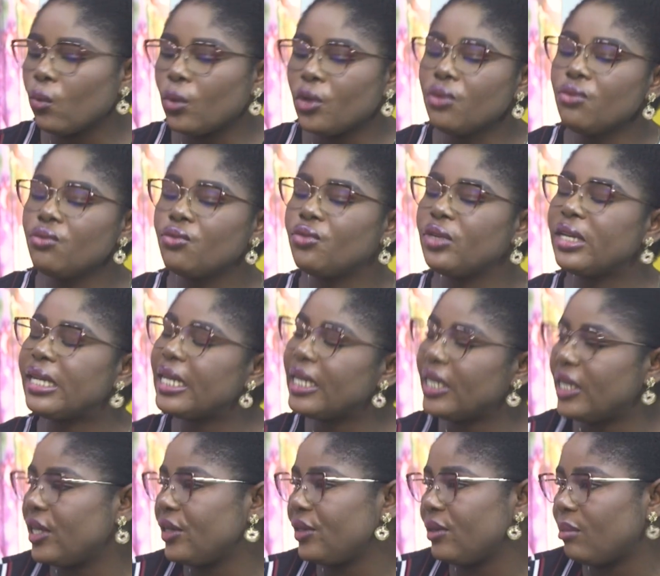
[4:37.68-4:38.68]
We don't really
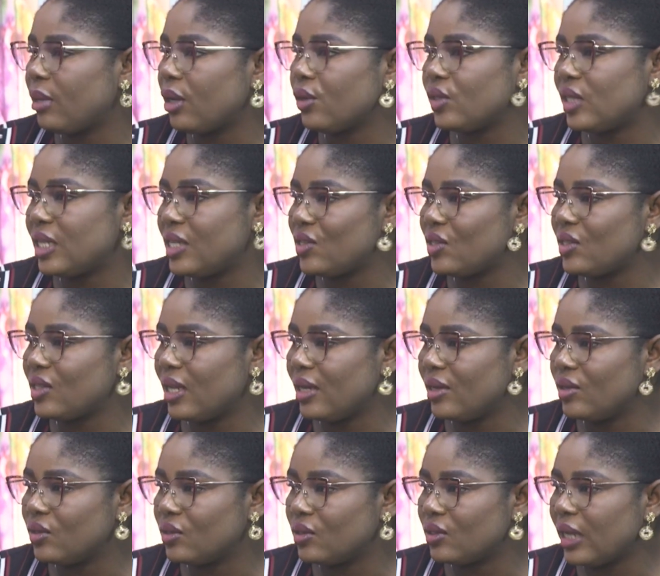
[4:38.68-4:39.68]
hear about these
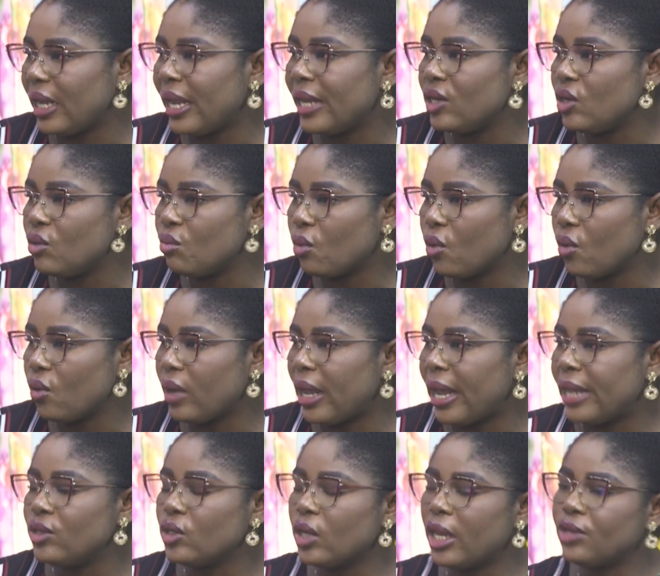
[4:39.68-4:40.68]
things anymore.
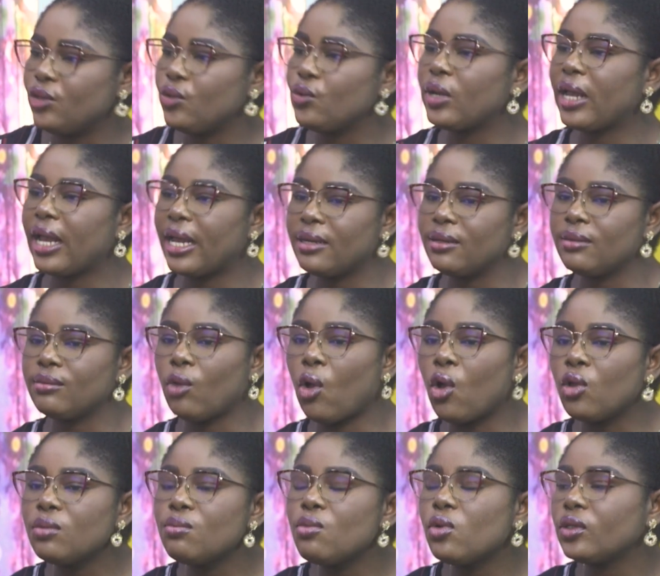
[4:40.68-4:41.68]
And you can
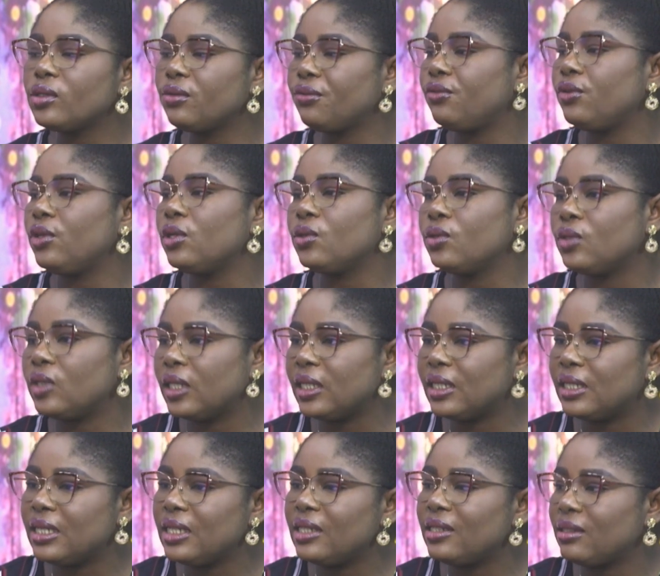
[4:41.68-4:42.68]
almost feel
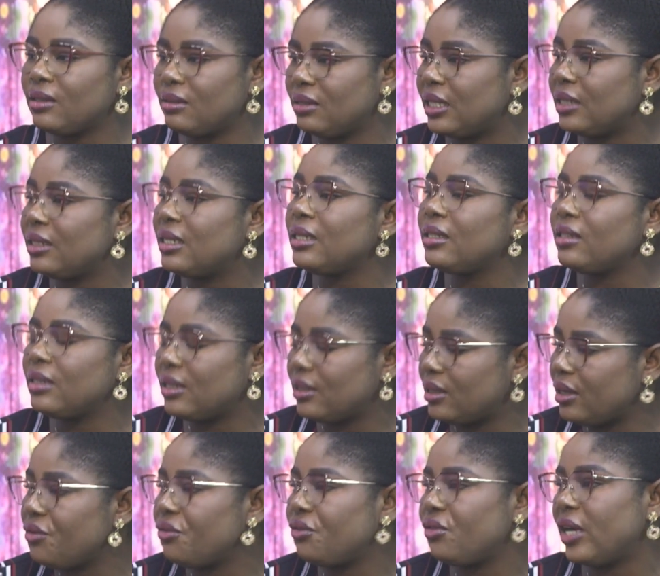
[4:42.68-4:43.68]
the
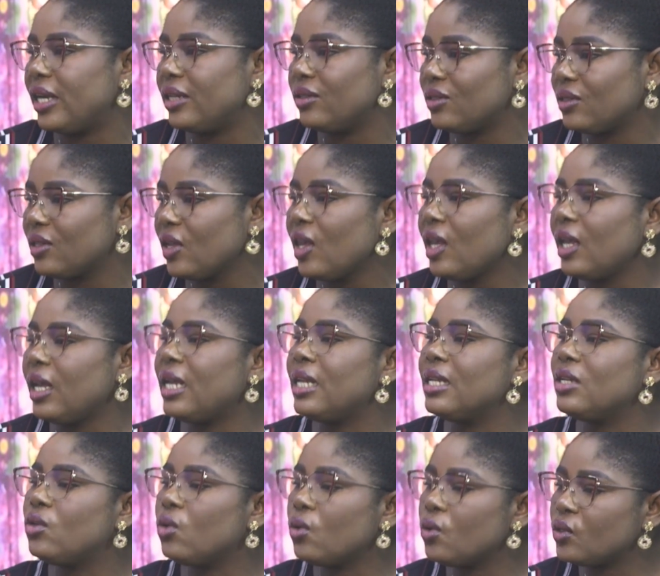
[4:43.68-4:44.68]
difference difference
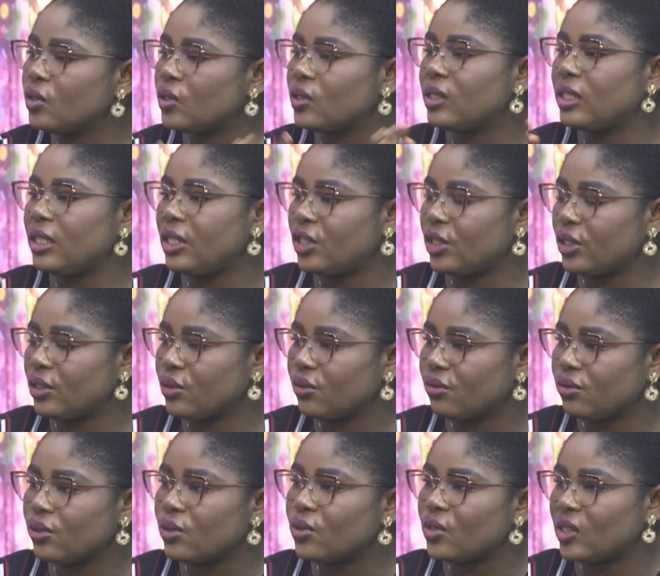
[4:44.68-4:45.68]
in those teachers
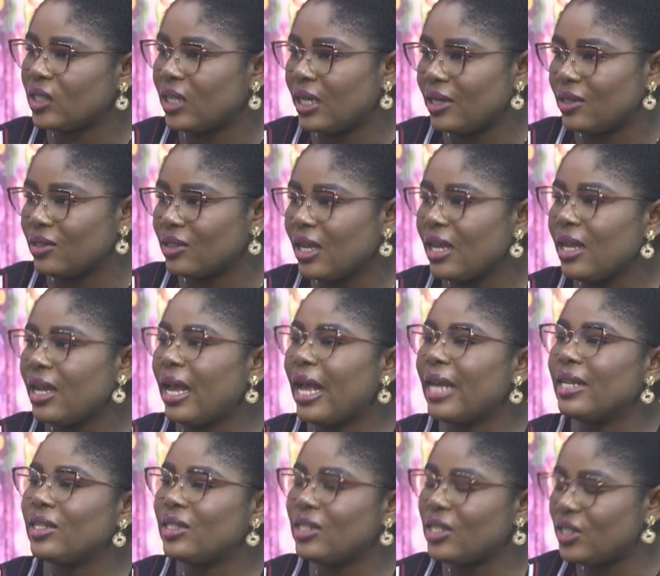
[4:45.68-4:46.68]
of those days
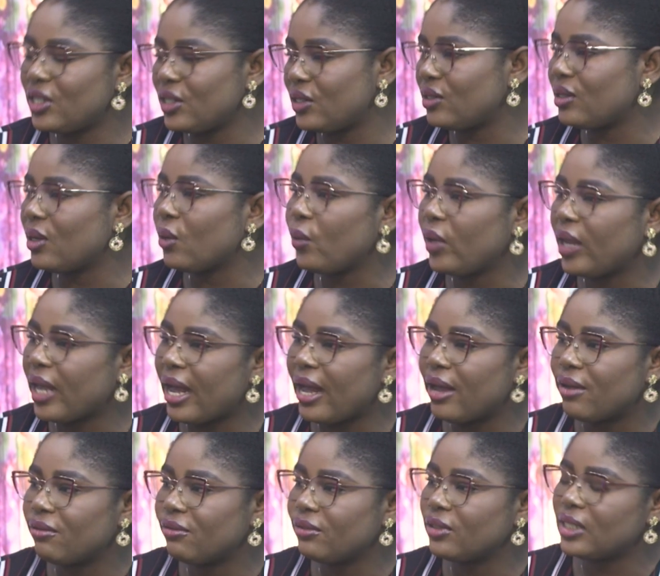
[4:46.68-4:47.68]
and the teachers that we
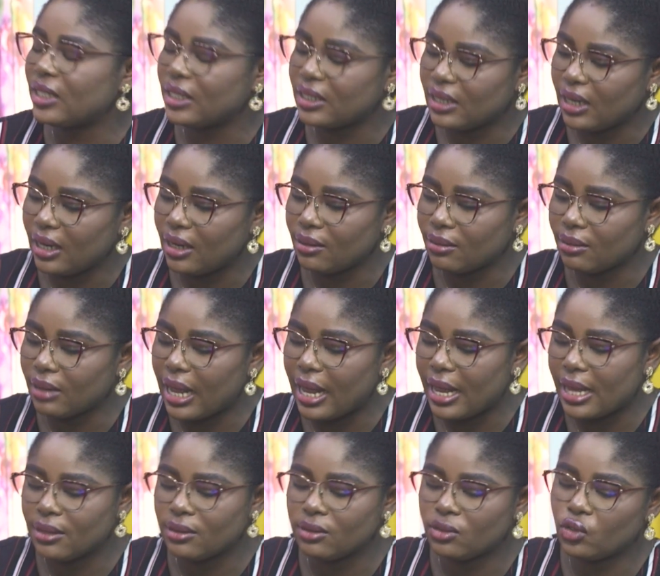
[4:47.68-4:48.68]
have today?
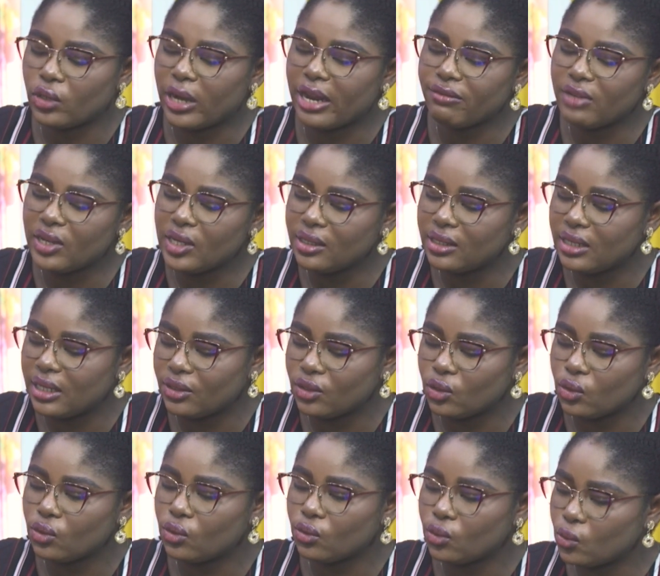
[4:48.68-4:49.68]
And driving
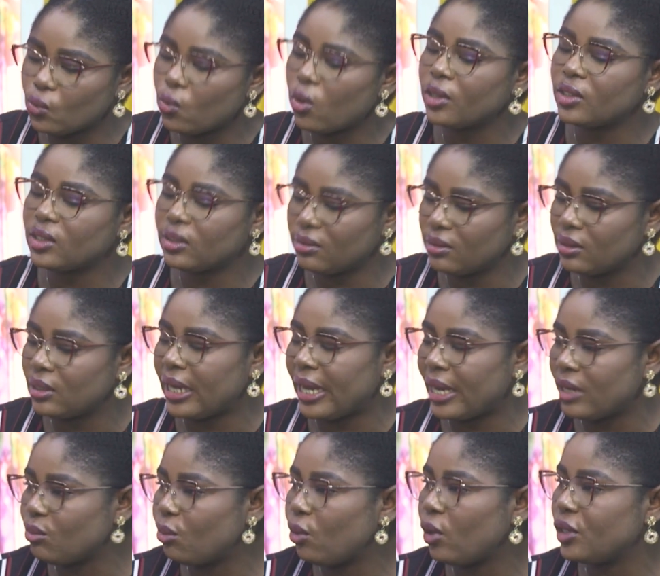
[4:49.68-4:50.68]
this towards the
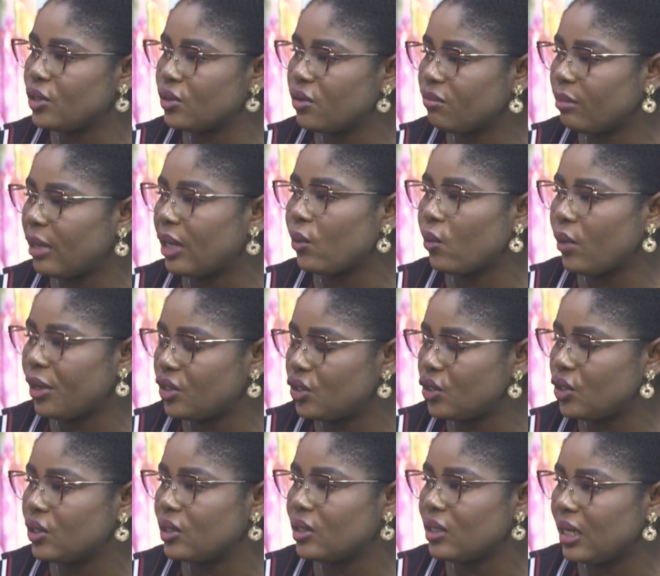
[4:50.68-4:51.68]
end point of my
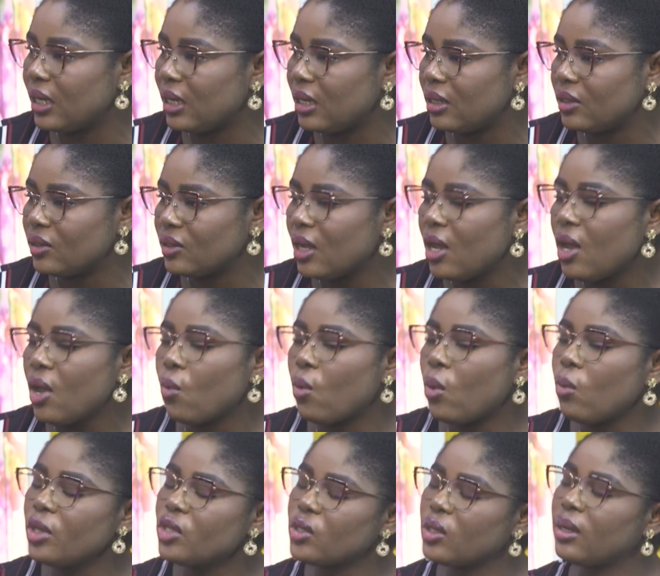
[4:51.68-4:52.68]
question is,
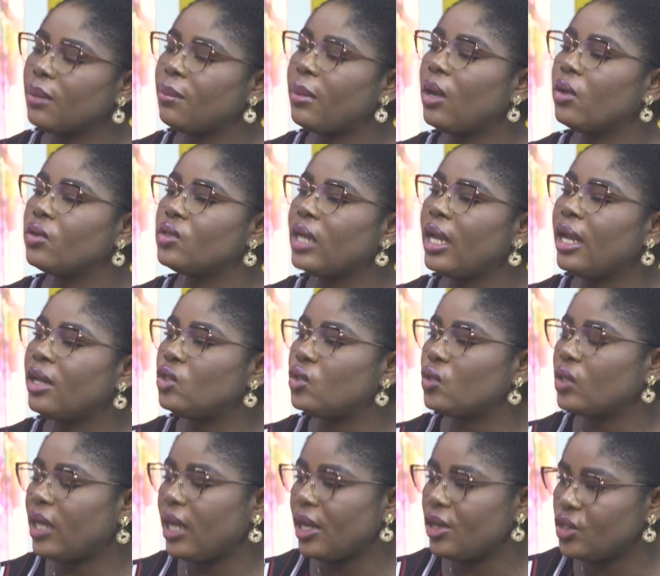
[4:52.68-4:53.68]
when we talk about
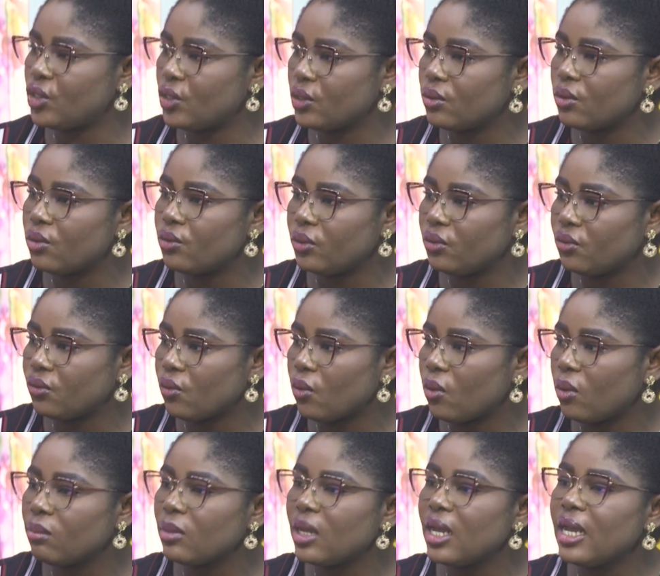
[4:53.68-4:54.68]
educational
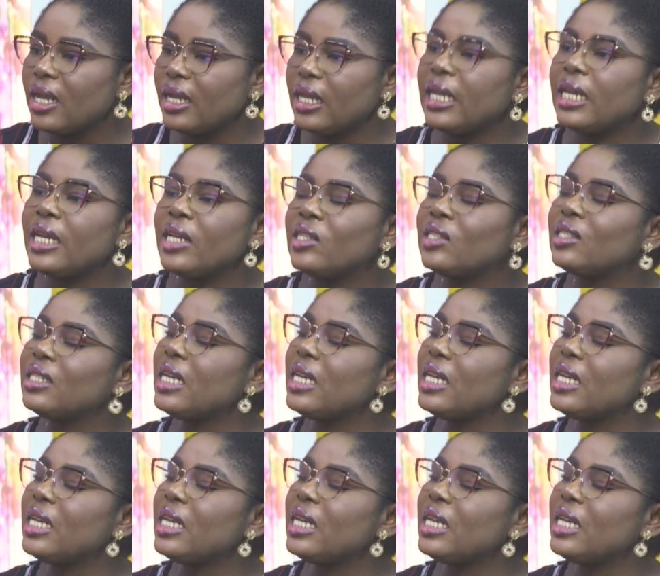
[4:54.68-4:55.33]
reform, it is